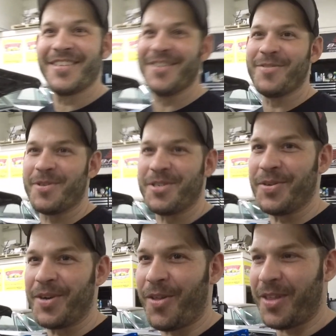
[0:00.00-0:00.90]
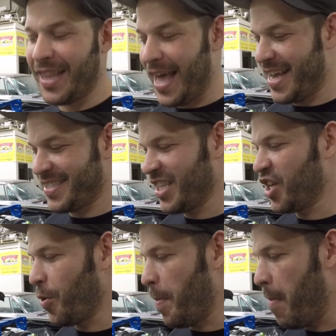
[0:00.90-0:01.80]
we're doing all the last
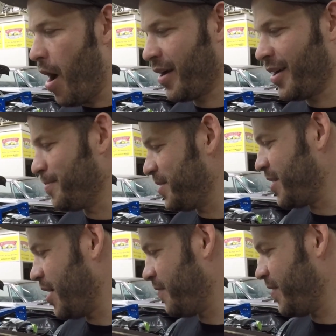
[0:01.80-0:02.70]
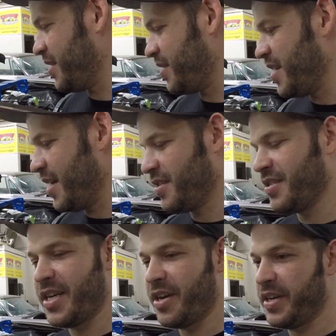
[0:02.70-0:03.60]
little mock-up stuff that's
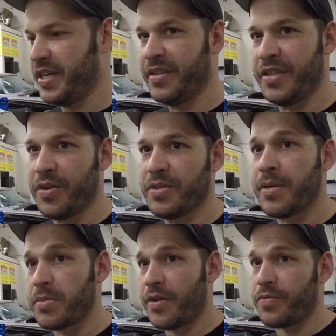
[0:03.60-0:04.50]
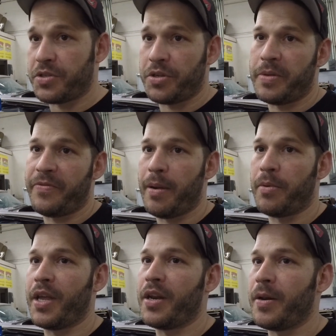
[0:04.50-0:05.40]
necessary, and some stuff will still be
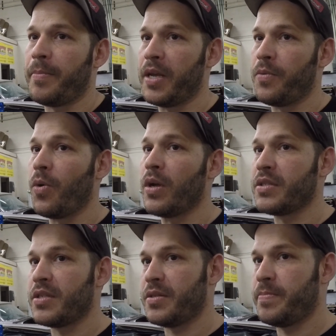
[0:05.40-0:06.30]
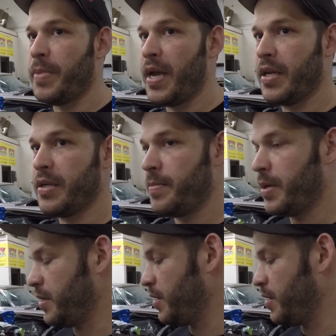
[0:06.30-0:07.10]
fabricated and made once it's painted, but